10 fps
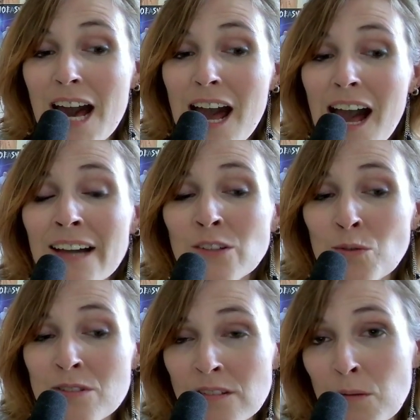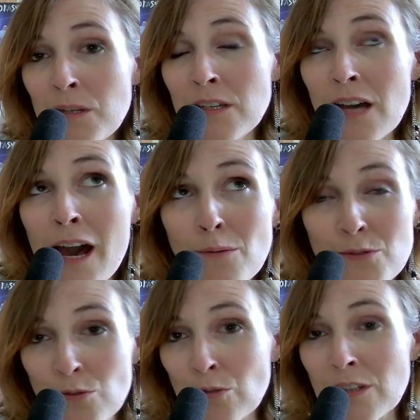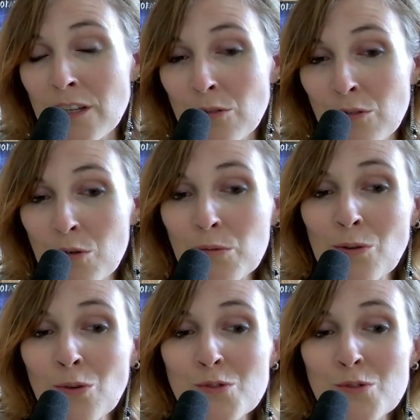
I know it's gonna be absolutely adorable.